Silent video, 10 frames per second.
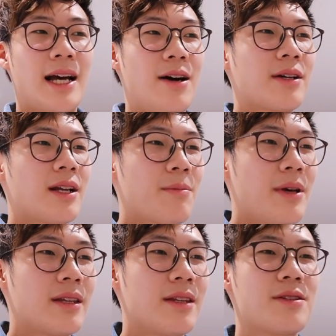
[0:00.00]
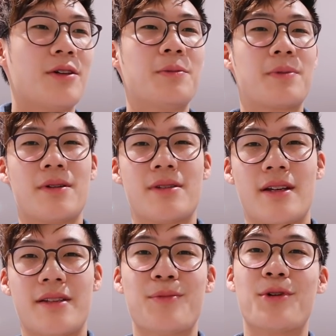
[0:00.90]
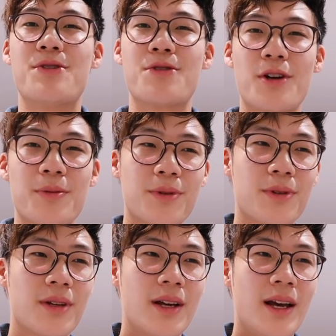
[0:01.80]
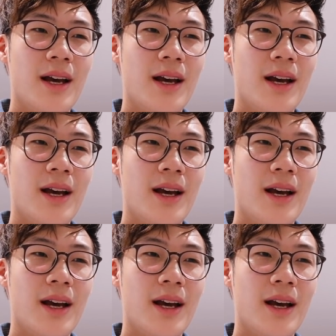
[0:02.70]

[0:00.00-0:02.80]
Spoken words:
how can I make this whole process more enjoyable?